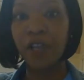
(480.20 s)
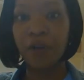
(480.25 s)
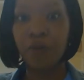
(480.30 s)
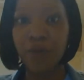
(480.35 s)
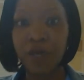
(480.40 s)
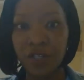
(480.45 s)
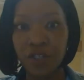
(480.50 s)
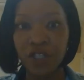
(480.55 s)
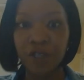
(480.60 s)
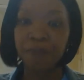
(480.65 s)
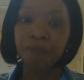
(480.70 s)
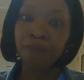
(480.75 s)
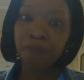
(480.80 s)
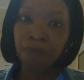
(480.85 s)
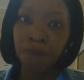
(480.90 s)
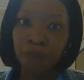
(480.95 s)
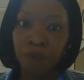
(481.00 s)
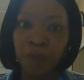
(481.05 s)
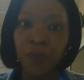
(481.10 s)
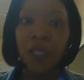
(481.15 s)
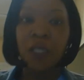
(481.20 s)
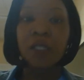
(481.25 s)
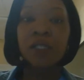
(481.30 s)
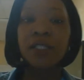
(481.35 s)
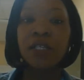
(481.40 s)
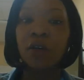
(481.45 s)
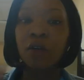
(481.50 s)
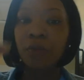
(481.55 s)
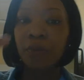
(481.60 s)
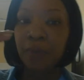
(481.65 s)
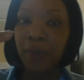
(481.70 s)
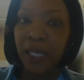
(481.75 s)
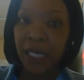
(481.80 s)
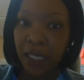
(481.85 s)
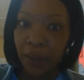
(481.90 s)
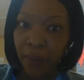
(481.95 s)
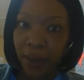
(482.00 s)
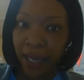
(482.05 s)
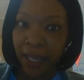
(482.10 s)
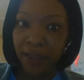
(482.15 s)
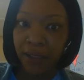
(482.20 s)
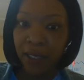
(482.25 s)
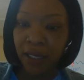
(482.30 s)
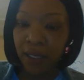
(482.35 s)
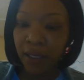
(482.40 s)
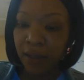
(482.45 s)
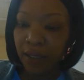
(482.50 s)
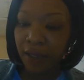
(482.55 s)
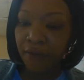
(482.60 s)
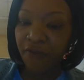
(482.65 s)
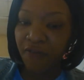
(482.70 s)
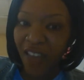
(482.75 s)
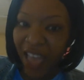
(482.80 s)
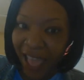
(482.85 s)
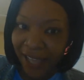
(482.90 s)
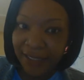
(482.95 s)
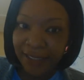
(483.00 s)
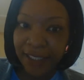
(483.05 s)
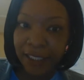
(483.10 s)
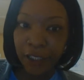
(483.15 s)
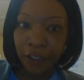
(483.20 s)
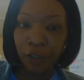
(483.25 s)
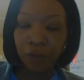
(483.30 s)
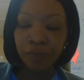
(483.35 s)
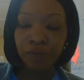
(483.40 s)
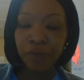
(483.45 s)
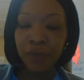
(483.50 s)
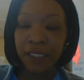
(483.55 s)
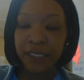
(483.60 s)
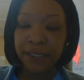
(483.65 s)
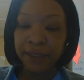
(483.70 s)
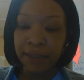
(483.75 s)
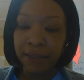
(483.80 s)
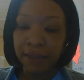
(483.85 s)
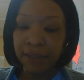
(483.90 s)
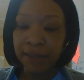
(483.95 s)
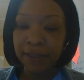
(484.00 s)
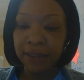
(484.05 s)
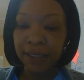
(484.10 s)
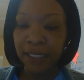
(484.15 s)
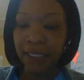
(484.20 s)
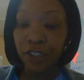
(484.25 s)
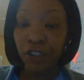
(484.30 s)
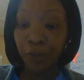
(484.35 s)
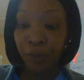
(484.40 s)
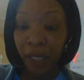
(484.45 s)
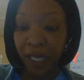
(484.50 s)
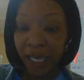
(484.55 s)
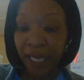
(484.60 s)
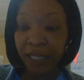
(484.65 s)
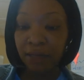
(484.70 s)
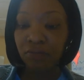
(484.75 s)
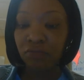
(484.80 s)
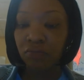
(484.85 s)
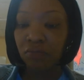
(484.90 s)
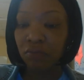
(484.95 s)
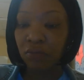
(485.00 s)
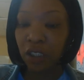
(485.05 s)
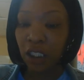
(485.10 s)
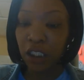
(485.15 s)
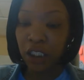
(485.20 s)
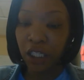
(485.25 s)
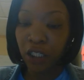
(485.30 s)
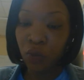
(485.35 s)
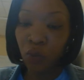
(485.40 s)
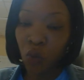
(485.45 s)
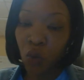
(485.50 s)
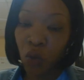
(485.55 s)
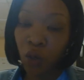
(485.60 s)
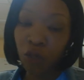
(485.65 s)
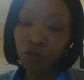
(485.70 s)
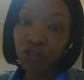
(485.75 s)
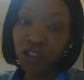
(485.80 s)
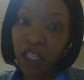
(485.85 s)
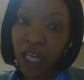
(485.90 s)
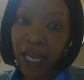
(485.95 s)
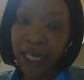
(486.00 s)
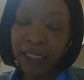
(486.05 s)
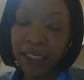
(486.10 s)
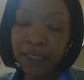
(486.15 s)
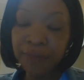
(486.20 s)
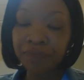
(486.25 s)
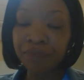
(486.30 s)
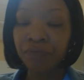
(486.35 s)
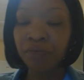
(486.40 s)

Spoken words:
region. So anyway, the facts here discuss that Japan declared war on China.